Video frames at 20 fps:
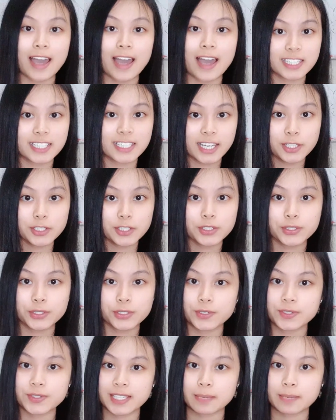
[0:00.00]
changed to
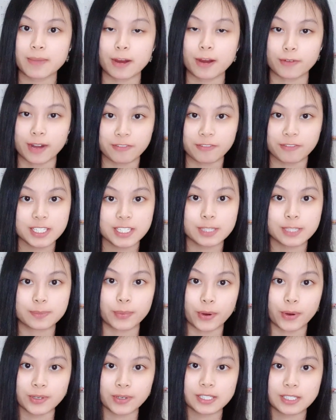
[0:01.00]
using my reference
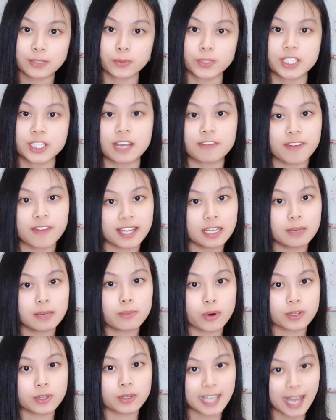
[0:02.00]
books, which I find it
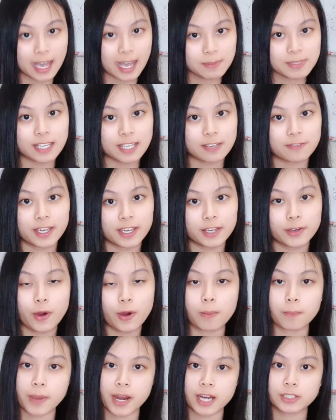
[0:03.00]
more time-saving
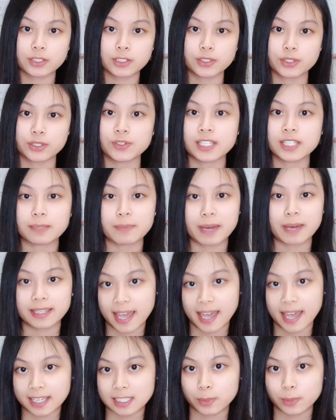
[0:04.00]
compared to using my
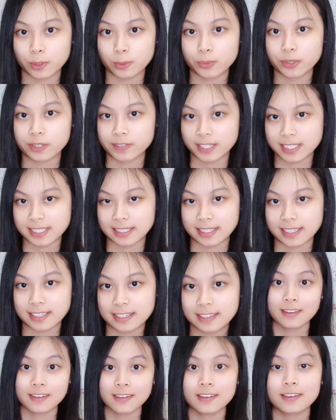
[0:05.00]
textbook previously.
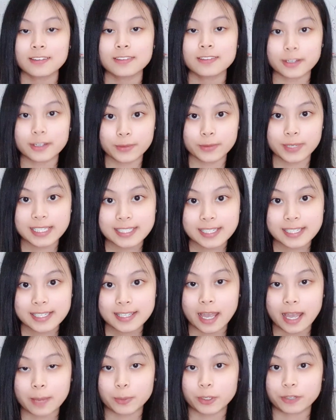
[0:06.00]
The reason
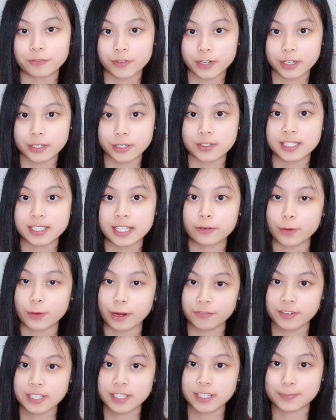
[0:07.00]
I prefer using
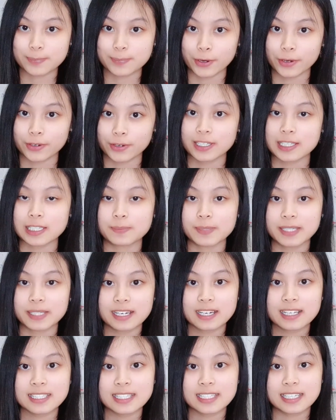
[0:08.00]
reference book is
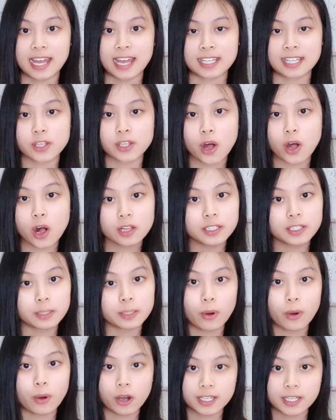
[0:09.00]
because it has all the
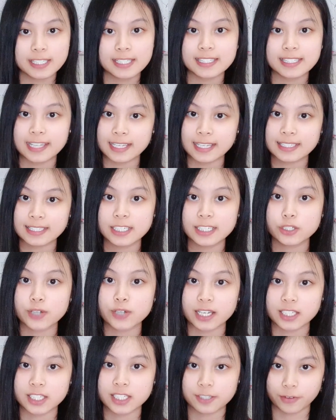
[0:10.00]
points nicely
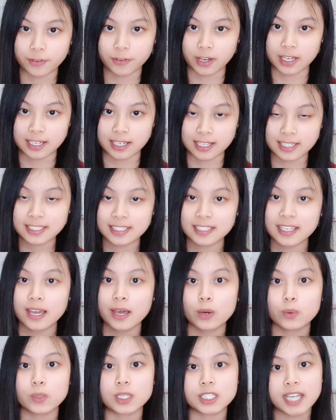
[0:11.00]
structured for us,
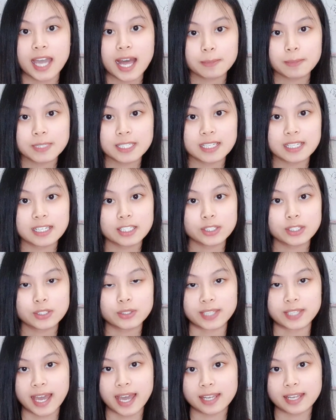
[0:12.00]
which helps us
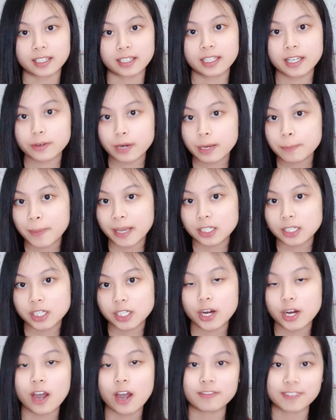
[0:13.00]
to get a clearer
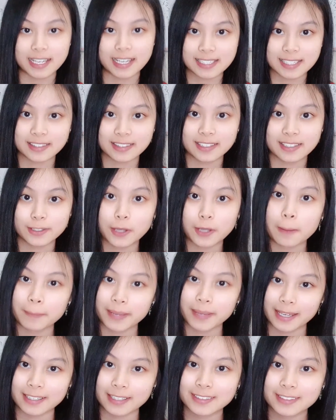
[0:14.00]
picture of that certain topic.